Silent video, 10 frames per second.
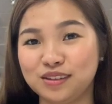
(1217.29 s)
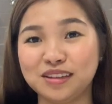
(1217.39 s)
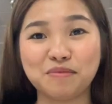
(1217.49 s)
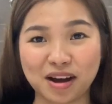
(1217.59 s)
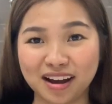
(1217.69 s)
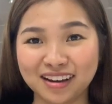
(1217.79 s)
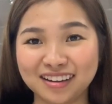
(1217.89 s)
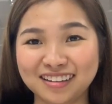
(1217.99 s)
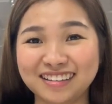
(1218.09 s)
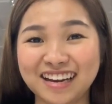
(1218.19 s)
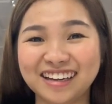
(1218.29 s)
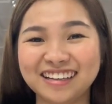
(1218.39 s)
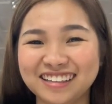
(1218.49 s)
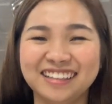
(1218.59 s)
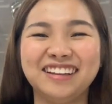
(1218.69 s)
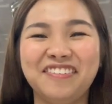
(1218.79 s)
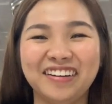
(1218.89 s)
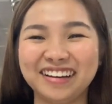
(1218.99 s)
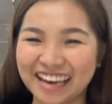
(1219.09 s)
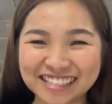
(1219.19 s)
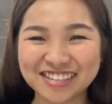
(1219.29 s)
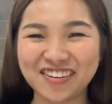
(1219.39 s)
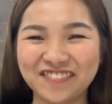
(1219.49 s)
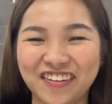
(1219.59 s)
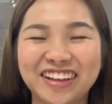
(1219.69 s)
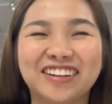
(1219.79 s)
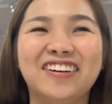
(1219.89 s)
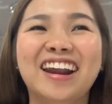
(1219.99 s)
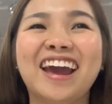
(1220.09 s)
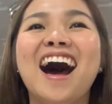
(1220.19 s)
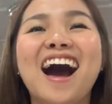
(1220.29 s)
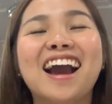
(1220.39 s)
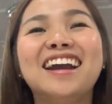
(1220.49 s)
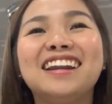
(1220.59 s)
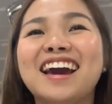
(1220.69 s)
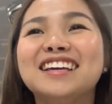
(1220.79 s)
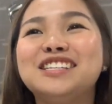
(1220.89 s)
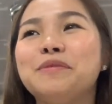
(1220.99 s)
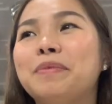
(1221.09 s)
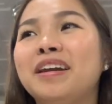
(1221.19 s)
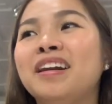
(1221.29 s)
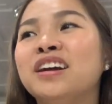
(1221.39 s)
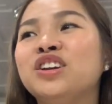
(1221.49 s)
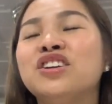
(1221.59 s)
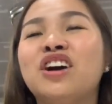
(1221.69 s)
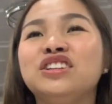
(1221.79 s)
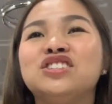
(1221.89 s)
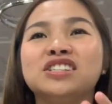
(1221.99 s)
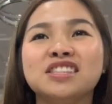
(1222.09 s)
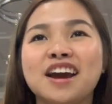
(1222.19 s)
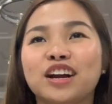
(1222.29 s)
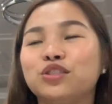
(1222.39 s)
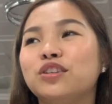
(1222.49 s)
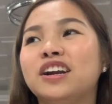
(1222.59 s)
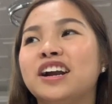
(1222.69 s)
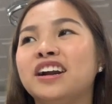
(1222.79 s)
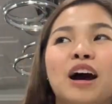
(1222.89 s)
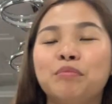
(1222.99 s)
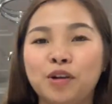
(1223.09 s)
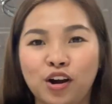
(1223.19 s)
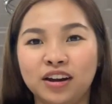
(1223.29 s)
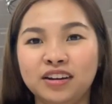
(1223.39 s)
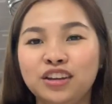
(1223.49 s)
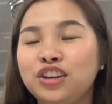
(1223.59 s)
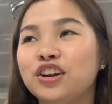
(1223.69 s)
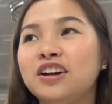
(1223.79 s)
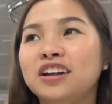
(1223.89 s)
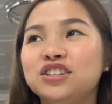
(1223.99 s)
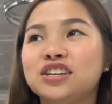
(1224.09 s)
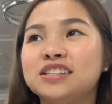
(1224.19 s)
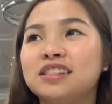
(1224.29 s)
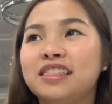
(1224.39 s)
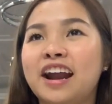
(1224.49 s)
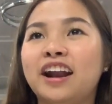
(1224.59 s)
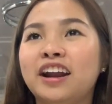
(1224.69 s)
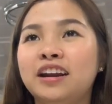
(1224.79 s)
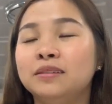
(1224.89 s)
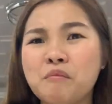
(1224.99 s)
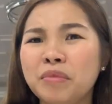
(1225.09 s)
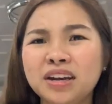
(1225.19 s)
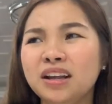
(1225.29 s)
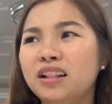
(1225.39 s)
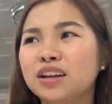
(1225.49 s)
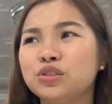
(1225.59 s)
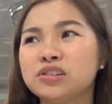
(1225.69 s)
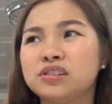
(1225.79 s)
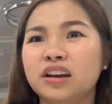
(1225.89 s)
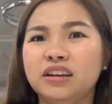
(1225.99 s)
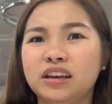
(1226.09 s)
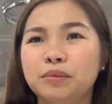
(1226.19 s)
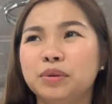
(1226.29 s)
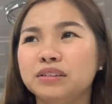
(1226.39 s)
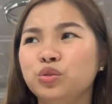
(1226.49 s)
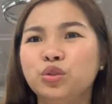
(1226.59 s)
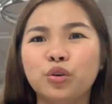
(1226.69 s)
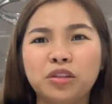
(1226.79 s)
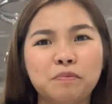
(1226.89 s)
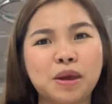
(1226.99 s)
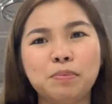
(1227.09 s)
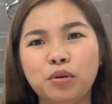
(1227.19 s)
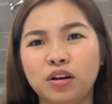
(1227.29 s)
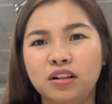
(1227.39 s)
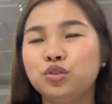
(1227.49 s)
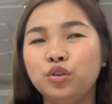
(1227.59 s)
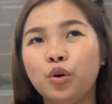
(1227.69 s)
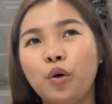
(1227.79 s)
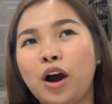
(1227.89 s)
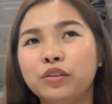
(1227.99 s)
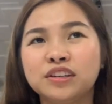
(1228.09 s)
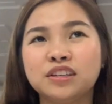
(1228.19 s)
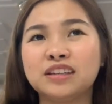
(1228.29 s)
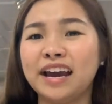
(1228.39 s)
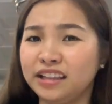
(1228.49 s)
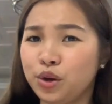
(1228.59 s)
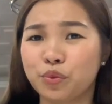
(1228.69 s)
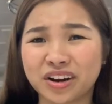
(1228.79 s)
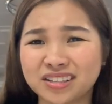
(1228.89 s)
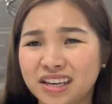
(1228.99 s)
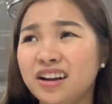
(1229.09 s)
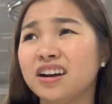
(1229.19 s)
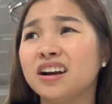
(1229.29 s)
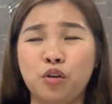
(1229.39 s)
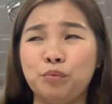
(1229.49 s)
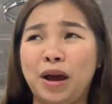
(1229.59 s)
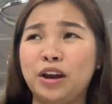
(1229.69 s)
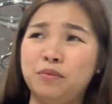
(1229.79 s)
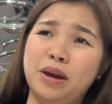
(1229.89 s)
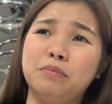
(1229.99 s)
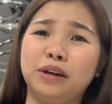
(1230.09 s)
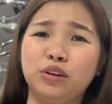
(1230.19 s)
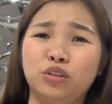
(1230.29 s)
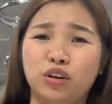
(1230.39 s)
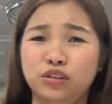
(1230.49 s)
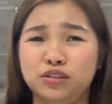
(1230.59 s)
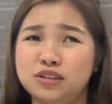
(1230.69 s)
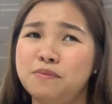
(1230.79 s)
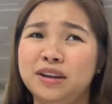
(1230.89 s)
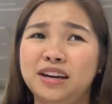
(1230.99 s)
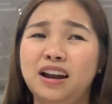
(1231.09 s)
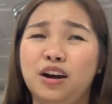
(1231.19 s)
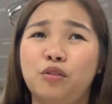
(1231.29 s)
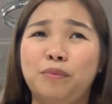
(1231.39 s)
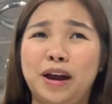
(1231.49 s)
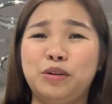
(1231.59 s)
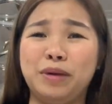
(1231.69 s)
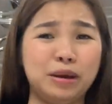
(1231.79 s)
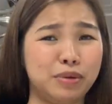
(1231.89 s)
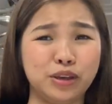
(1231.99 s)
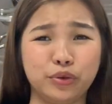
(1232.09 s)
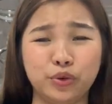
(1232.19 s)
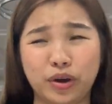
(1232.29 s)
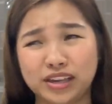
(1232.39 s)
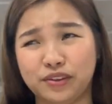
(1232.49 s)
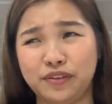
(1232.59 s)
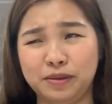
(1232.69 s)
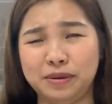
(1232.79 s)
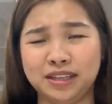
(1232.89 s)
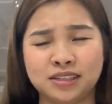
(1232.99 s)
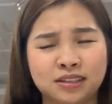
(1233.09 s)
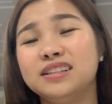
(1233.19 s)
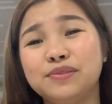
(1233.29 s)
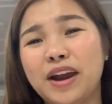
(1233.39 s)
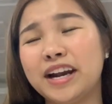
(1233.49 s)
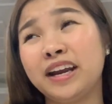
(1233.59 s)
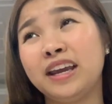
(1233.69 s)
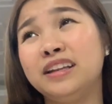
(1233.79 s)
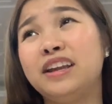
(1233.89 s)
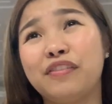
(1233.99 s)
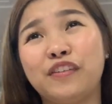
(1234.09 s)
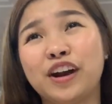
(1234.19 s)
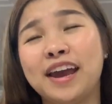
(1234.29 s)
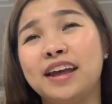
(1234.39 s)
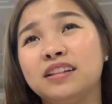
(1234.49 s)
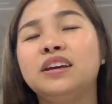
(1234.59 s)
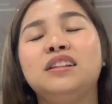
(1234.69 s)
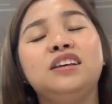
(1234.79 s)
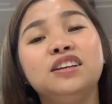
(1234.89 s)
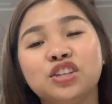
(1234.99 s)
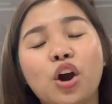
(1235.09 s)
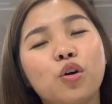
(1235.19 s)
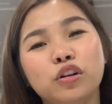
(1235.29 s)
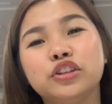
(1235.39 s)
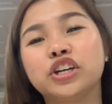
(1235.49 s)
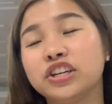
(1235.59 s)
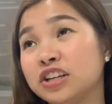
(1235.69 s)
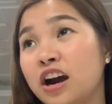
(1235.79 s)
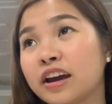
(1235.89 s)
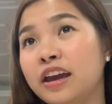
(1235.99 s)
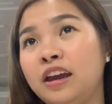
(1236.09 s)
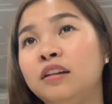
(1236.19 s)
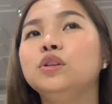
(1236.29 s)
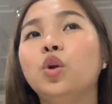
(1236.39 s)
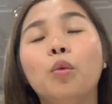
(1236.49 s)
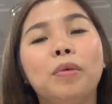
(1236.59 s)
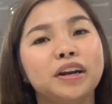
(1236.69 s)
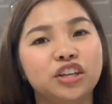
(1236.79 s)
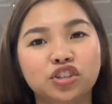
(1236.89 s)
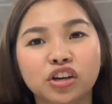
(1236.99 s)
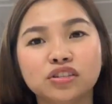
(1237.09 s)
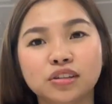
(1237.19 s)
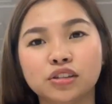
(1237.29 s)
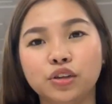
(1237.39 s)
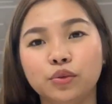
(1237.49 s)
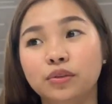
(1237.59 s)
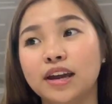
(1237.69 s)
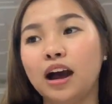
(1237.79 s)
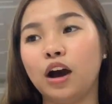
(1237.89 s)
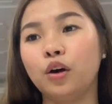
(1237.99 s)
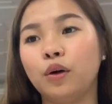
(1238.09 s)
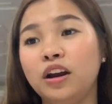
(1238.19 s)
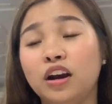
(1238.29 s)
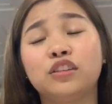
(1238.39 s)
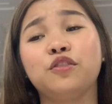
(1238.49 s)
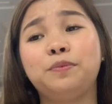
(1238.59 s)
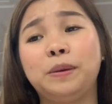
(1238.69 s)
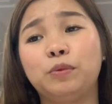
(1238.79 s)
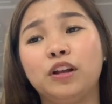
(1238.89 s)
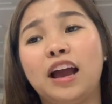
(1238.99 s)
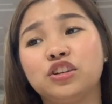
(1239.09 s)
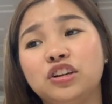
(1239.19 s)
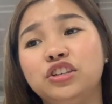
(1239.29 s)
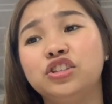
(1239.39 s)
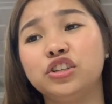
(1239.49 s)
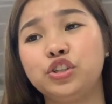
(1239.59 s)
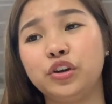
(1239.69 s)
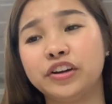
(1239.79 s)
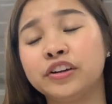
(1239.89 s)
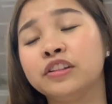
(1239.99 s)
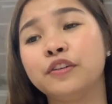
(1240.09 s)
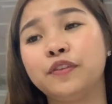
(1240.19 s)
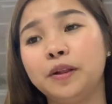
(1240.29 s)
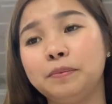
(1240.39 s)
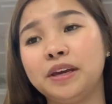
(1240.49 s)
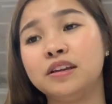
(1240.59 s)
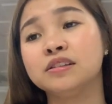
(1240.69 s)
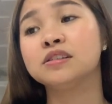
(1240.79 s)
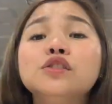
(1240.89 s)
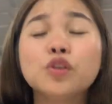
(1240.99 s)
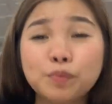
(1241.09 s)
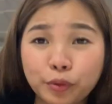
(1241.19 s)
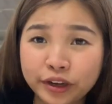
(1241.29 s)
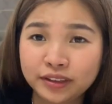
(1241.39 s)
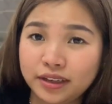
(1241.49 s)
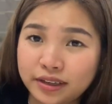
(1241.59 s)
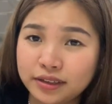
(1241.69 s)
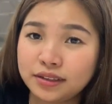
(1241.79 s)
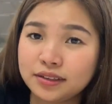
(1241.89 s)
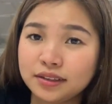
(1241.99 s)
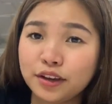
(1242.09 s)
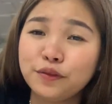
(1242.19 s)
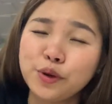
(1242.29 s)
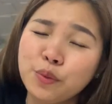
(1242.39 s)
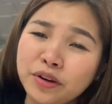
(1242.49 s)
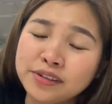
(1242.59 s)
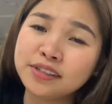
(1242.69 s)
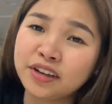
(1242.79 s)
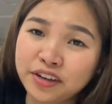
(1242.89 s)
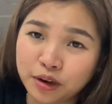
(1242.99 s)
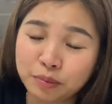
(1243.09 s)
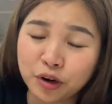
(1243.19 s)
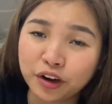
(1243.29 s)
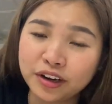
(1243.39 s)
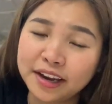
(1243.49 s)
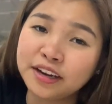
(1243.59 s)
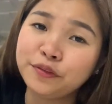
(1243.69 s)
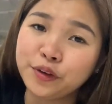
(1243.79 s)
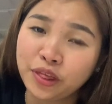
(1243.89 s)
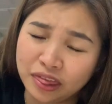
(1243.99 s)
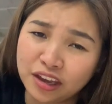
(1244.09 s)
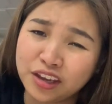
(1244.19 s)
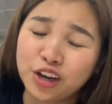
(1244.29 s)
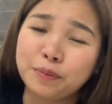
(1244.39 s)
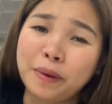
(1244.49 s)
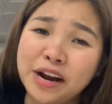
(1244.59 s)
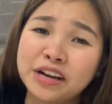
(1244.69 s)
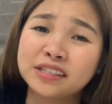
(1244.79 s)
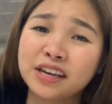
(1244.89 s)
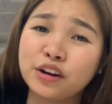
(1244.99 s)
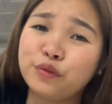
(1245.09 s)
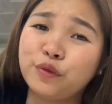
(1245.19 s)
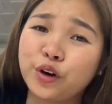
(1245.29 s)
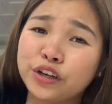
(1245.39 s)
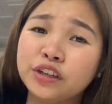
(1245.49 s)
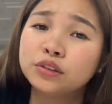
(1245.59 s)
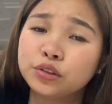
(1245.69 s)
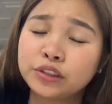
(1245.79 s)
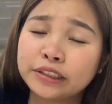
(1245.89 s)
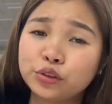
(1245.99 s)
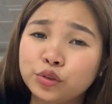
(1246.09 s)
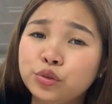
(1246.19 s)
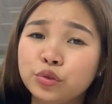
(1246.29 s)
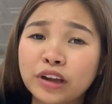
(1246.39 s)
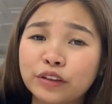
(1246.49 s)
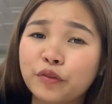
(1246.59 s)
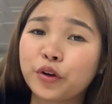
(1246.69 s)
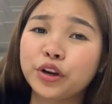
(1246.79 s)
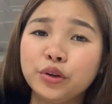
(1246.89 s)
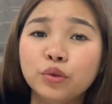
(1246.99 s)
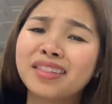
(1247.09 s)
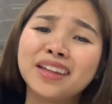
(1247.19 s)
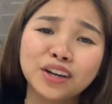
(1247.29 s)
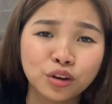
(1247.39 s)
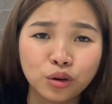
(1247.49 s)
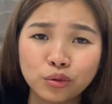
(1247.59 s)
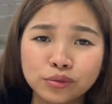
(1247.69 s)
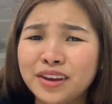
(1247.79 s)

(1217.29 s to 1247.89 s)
Diba? Like, get yung point ko. Like, ang ganda isipin na you're not just there to learn abroad. You're not just there in Manila to study, but to know the people. To know how the society works here. Kung paano maiba yung London sa Manila, kung paano maiba yung UK sa Philippines. It's very different. Hindi siya culture shocking. Nobody judges you like how a lot of people actually judge you here in the Philippines. So point is, if you wanna study abroad, and if you think your parents can afford to do that for you, then go.